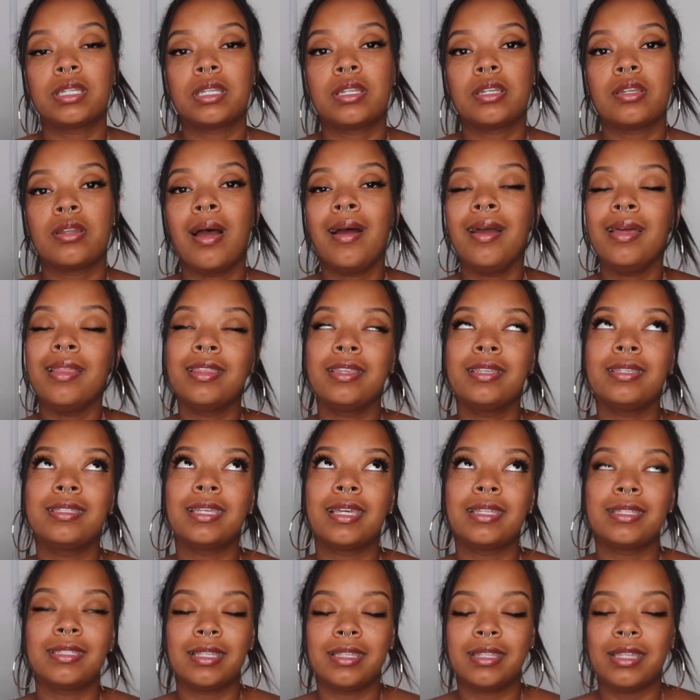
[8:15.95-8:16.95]
Not in the
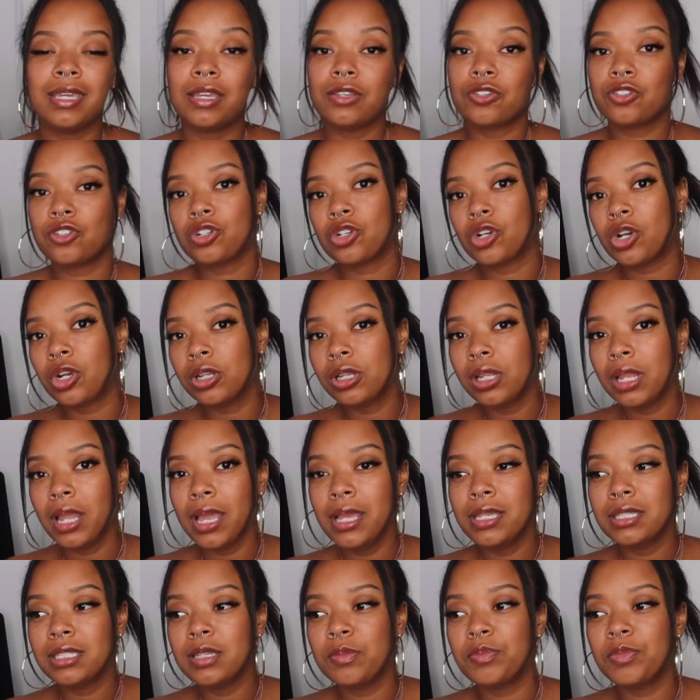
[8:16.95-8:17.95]
sense that they
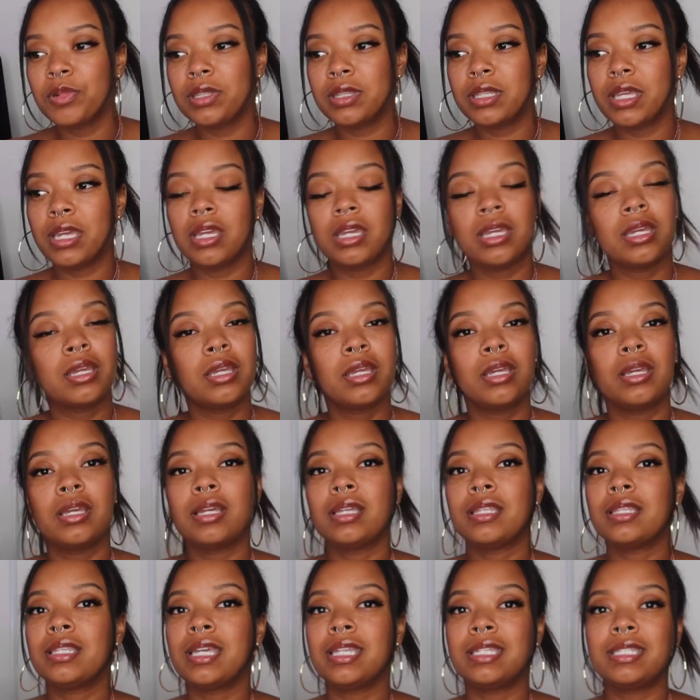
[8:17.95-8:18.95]
internalize it, but they
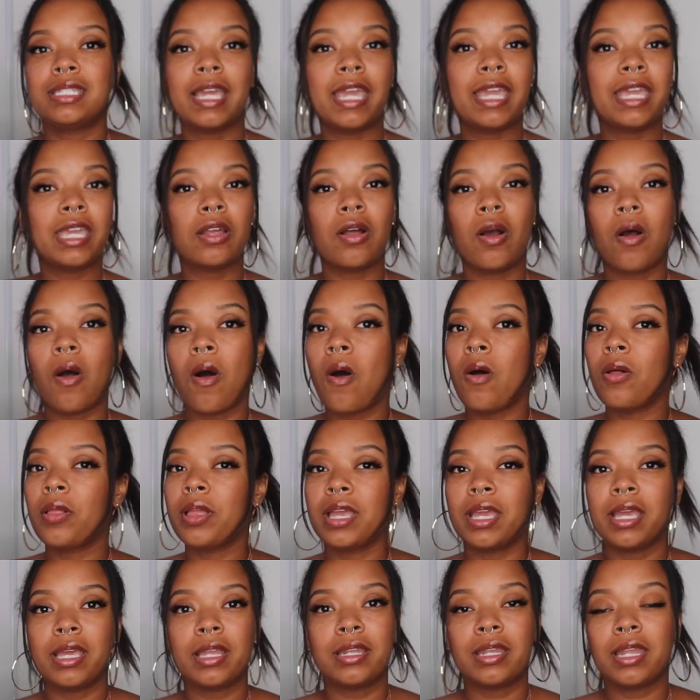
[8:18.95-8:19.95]
take it all
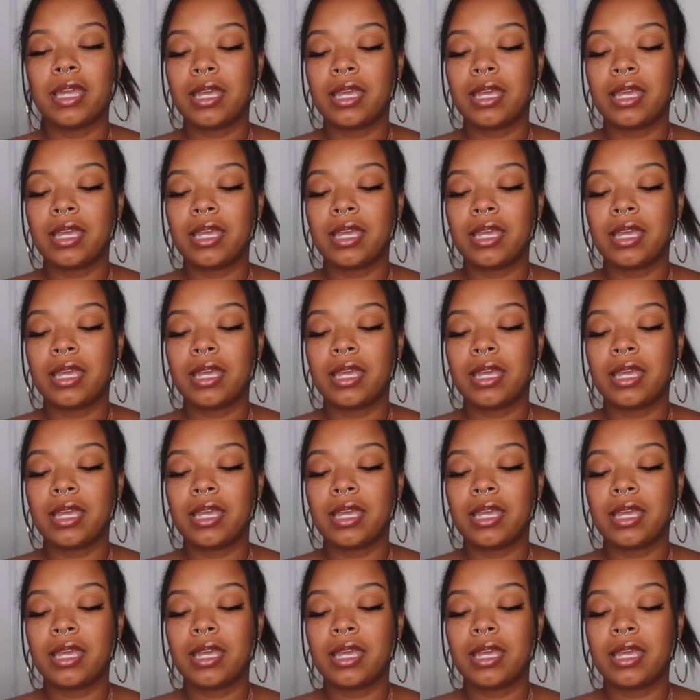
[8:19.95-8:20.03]
in.